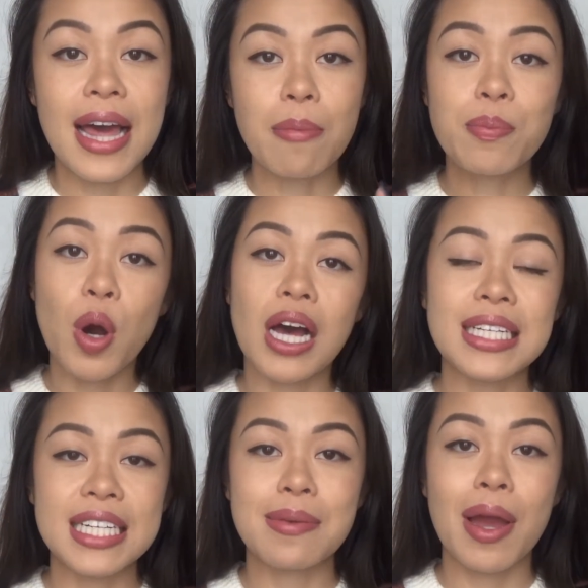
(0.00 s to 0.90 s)
Them
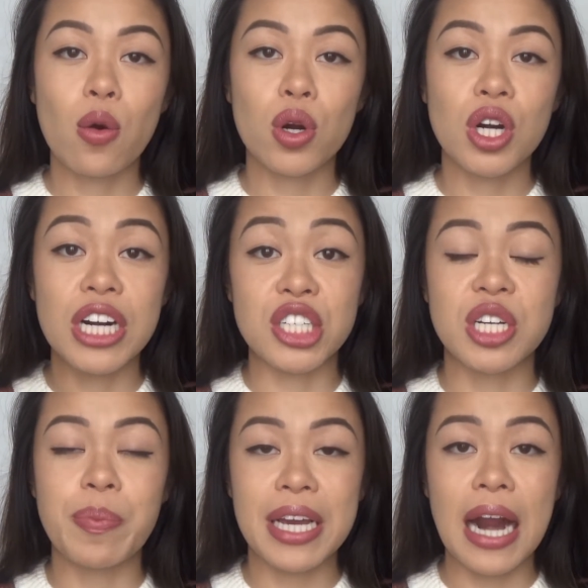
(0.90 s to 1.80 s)
processing my order and
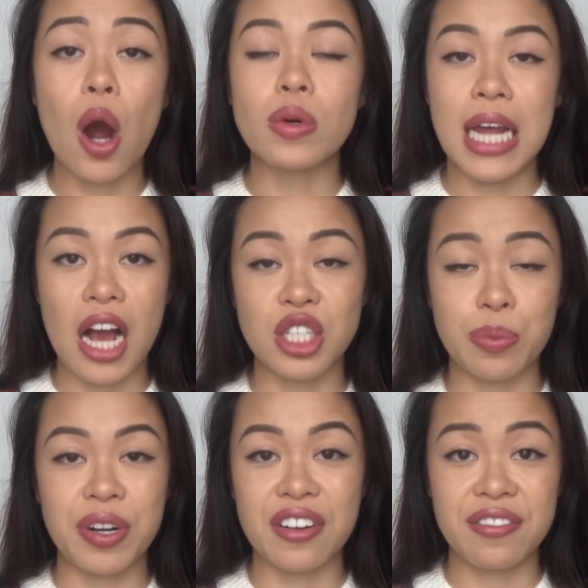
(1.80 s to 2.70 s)
shipping it out was actually
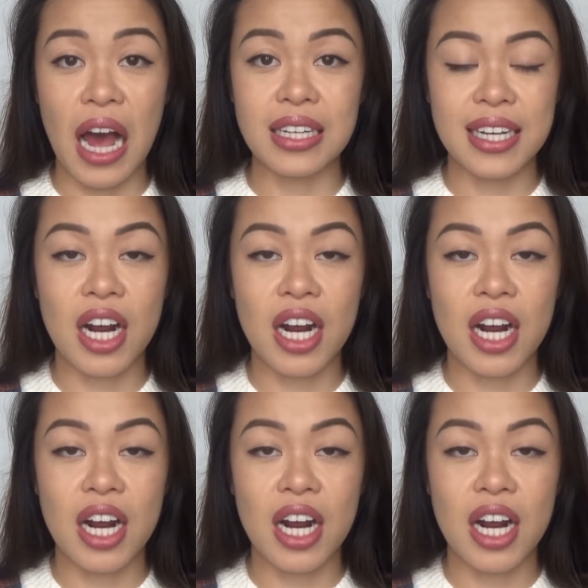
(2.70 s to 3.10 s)
pretty fast.